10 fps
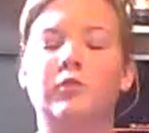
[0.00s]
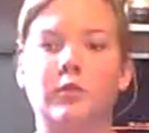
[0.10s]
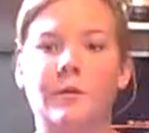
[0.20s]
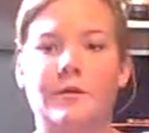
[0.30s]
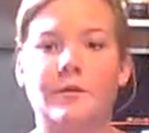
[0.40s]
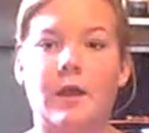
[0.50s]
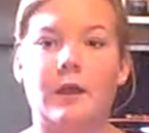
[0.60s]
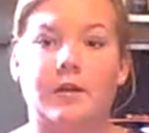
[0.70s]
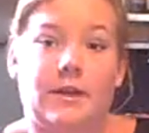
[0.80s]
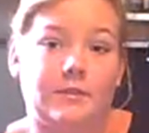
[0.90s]
for when
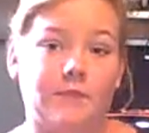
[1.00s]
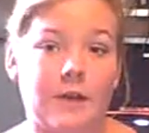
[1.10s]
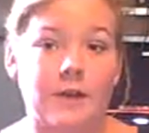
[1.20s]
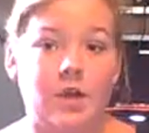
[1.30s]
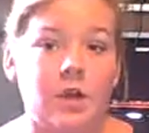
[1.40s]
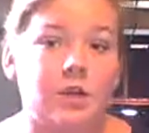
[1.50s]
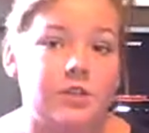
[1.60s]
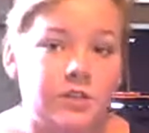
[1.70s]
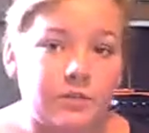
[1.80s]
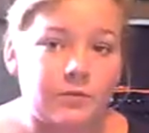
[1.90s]
I'm getting ready
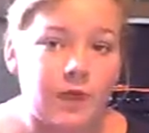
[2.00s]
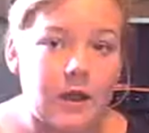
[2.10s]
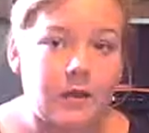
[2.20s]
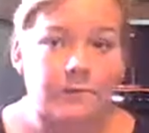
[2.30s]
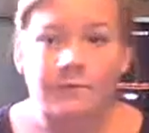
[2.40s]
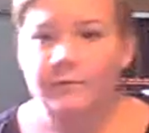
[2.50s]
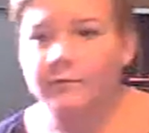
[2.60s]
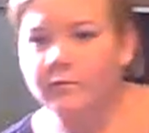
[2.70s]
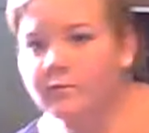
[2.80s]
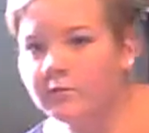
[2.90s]
to um,
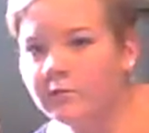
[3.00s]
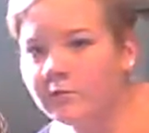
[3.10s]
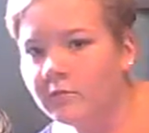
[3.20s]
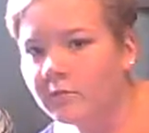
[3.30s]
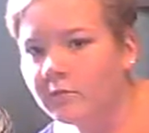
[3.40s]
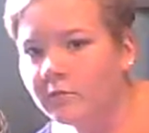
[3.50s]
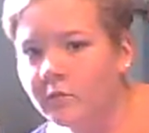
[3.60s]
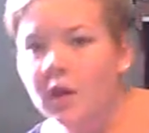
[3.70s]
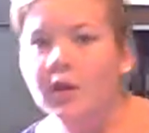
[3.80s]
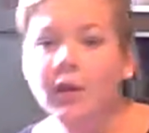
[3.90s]

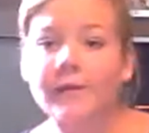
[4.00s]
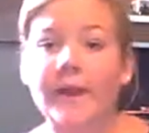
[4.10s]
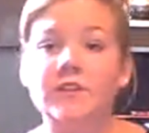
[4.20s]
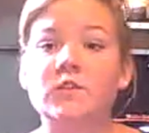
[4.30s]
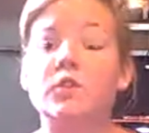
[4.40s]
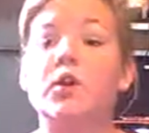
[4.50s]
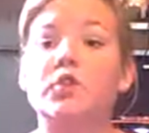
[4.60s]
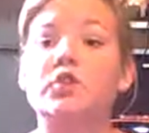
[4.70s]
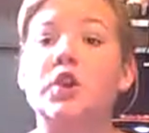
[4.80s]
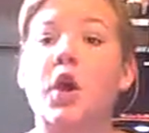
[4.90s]
go back to
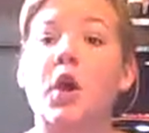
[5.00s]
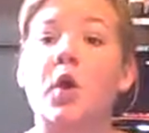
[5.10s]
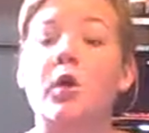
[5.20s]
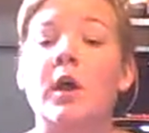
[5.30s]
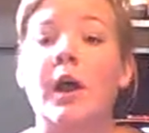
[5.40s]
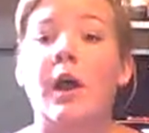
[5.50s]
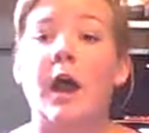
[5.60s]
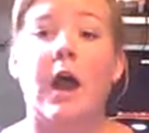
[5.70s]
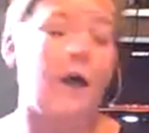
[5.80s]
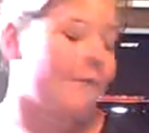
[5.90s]
school. So
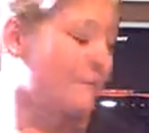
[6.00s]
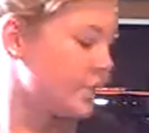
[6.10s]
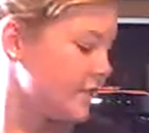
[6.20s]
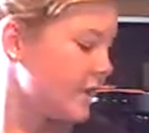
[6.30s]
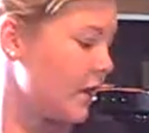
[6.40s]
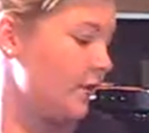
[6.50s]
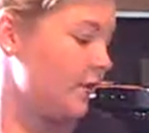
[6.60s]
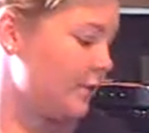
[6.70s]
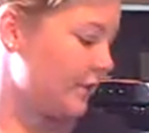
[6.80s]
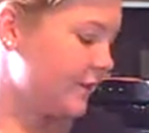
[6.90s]
um, first thing that I
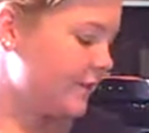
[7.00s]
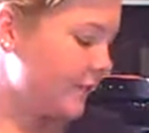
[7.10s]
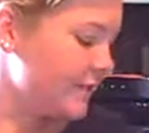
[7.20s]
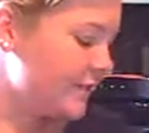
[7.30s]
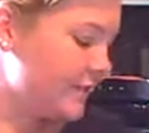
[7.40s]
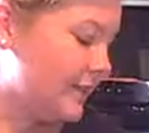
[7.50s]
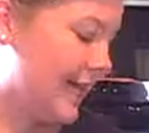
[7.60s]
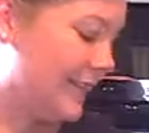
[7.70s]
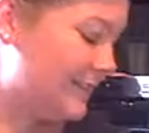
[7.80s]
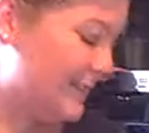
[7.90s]
do is first
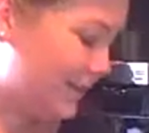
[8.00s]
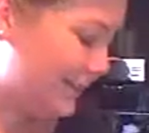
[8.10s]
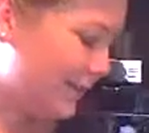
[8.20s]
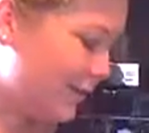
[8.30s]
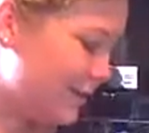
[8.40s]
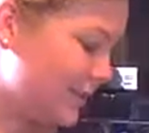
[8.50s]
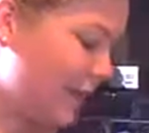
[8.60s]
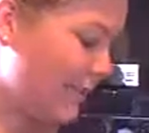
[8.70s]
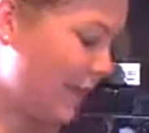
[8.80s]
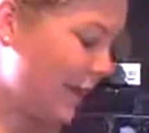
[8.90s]
technique or
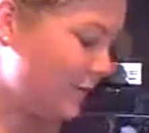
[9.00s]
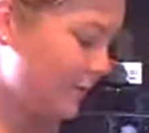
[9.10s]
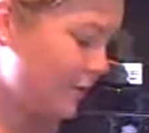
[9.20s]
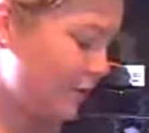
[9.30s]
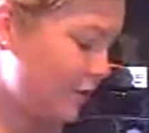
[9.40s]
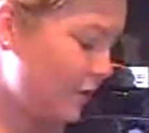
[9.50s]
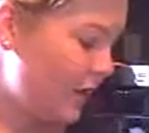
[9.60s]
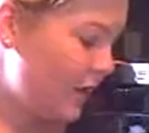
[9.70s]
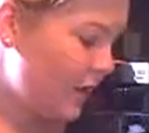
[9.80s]
step that I would say to do